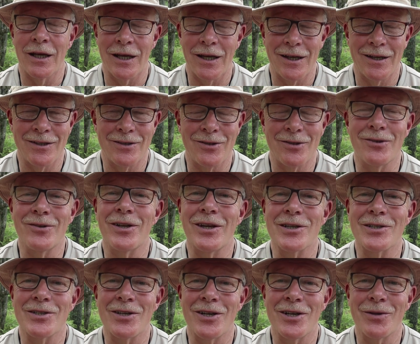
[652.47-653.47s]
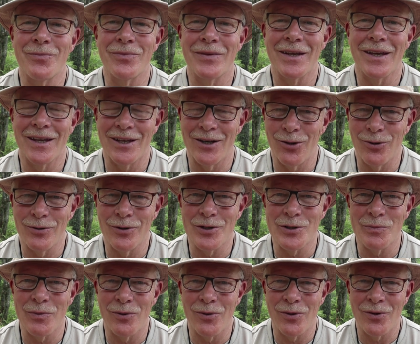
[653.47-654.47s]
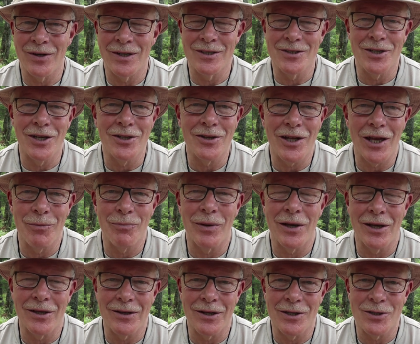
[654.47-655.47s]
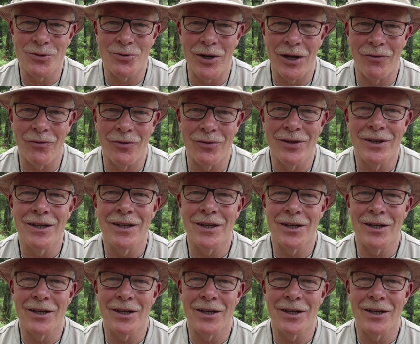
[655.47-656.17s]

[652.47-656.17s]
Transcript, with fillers: Until next time, get out and explore and take that path less traveled